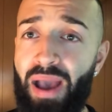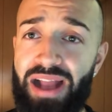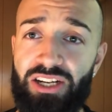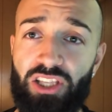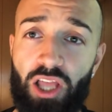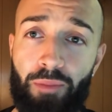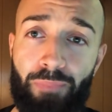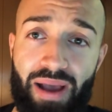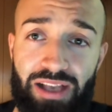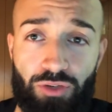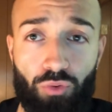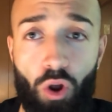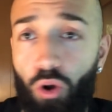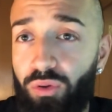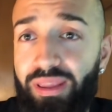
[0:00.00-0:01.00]
Pendulum
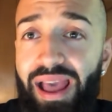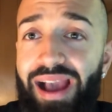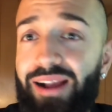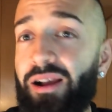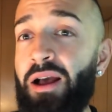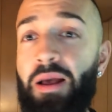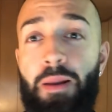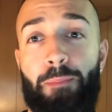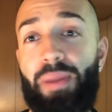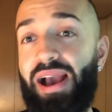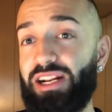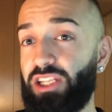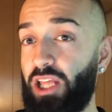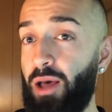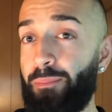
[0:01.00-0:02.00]
best rogue deck.
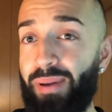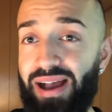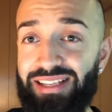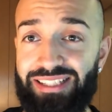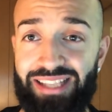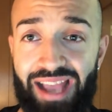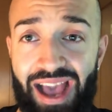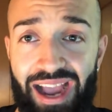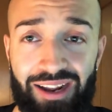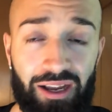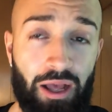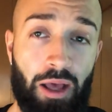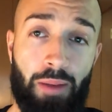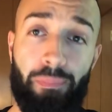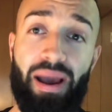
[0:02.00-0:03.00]
Pendulum best
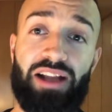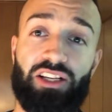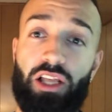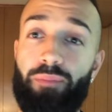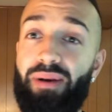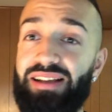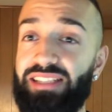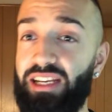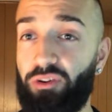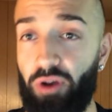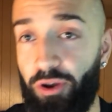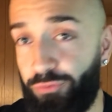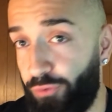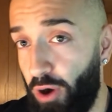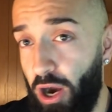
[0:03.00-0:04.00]
deck. Pendulum best deck
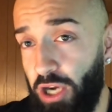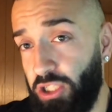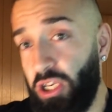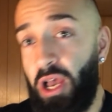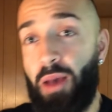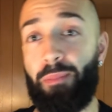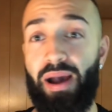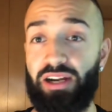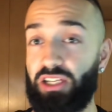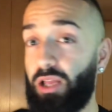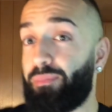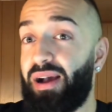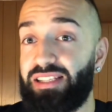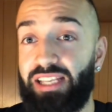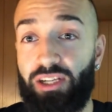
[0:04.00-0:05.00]
going first.
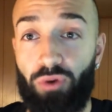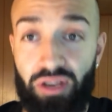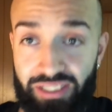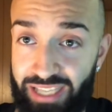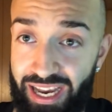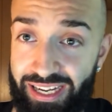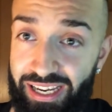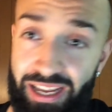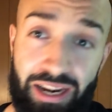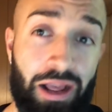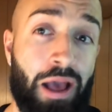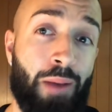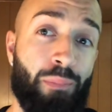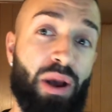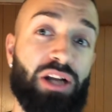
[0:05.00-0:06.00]
Pendulum best deck going second.
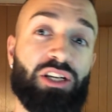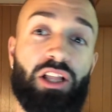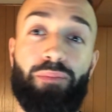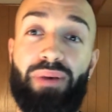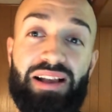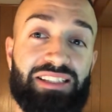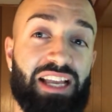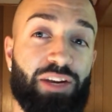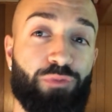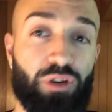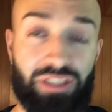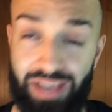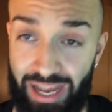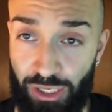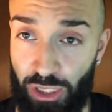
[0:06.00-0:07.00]
Pendulum best deck
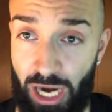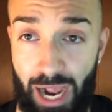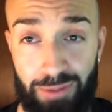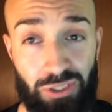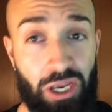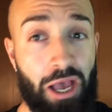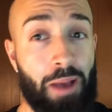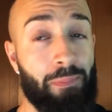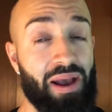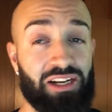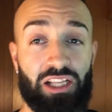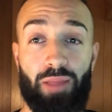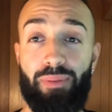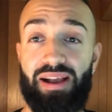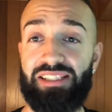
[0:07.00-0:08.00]
versus hand traps.
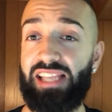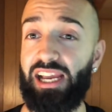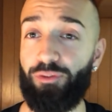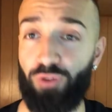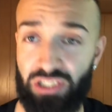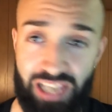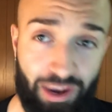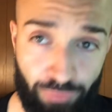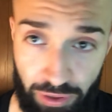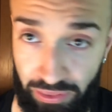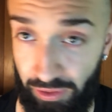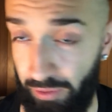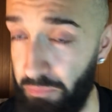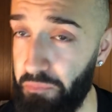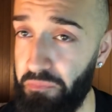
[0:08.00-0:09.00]
Pendulum best deck versus
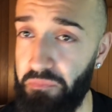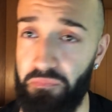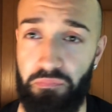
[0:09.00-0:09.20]
everything.